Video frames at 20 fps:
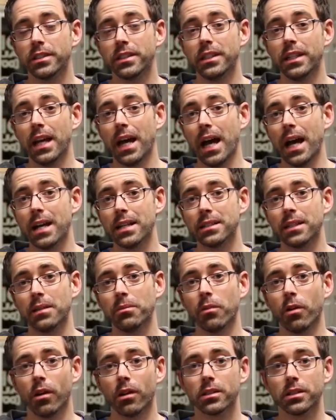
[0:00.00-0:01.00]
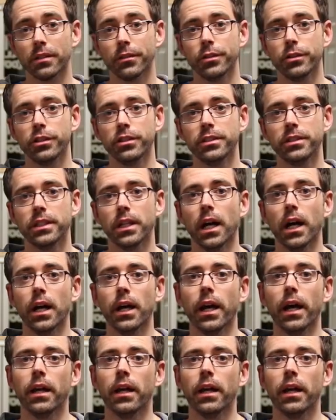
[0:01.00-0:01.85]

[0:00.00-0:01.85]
He has a Mark 7 GTI,